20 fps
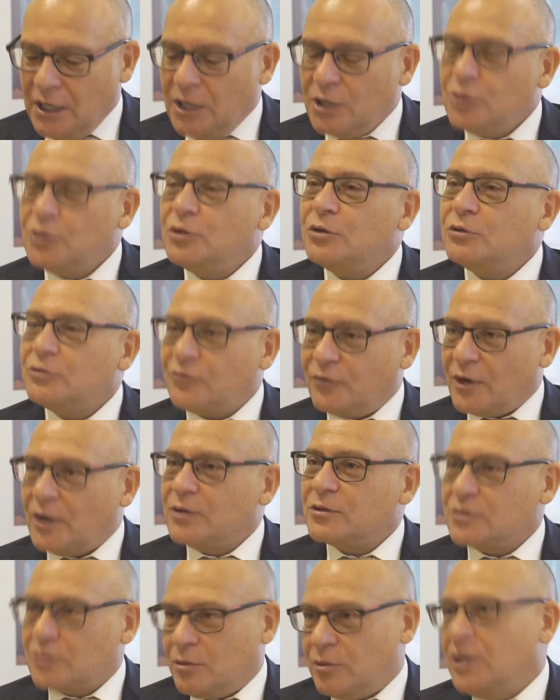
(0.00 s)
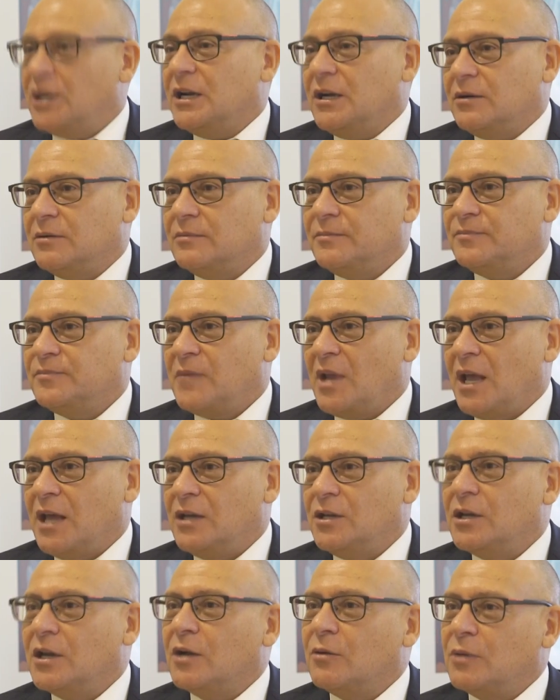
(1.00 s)
News flow is critical, and
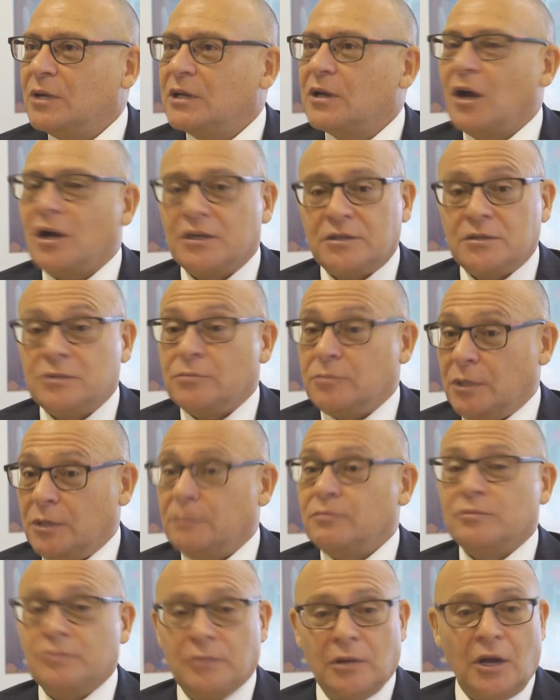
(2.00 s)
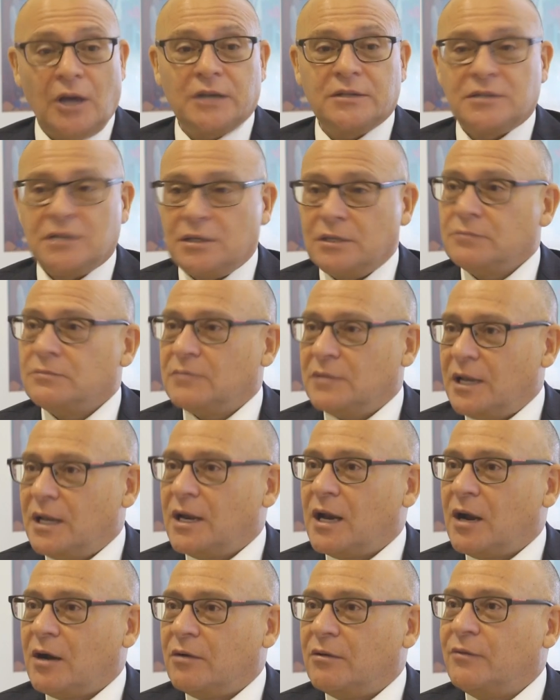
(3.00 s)
we like to let
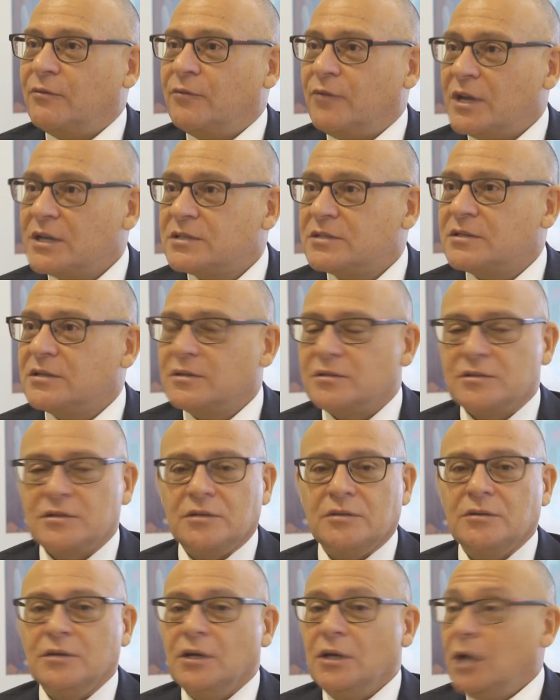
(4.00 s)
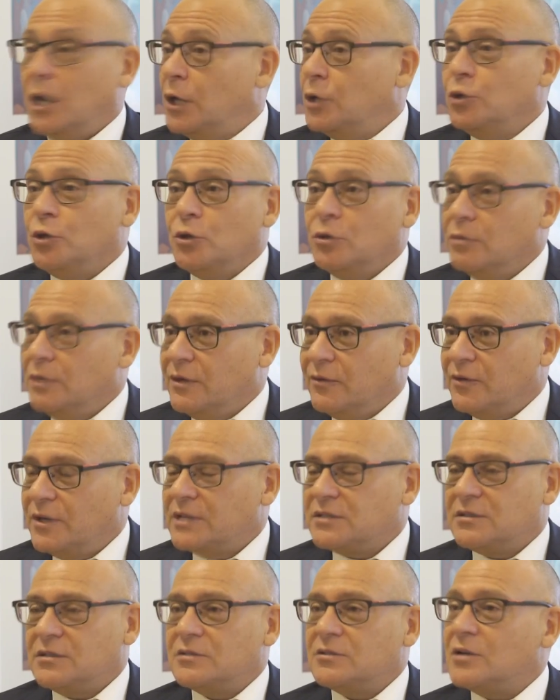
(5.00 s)
our investors and new
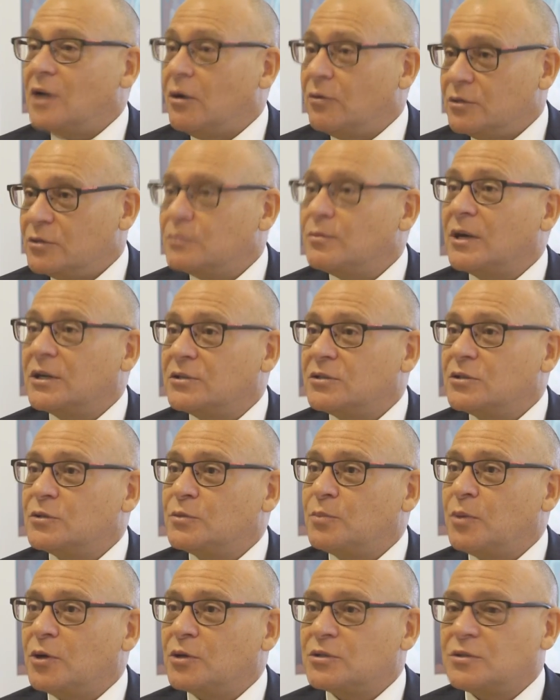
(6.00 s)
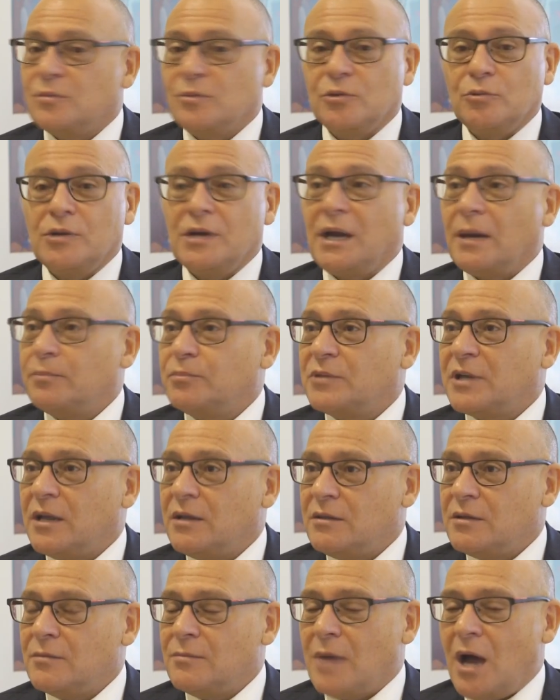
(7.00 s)
investors know as much as possible. We
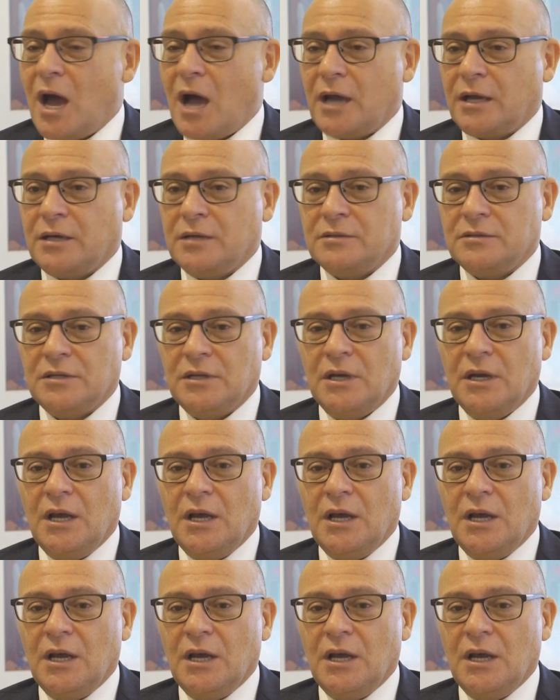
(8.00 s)
update the market.